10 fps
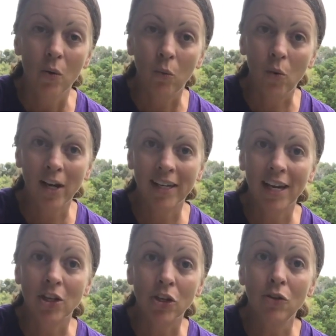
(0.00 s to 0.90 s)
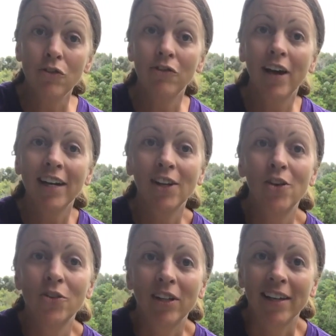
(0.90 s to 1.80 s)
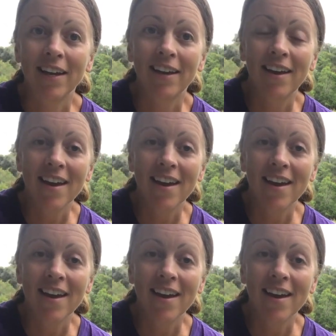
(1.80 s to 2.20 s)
What can you find locally?